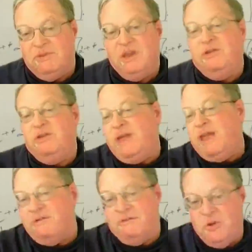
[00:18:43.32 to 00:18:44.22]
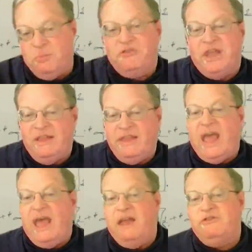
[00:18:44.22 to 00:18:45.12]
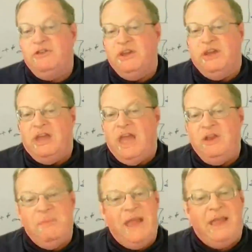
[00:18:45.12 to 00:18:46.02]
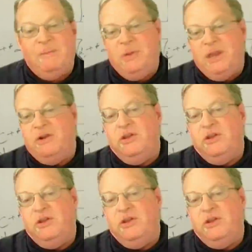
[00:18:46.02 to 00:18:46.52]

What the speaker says: You get a few percent of the cash and you make it appear.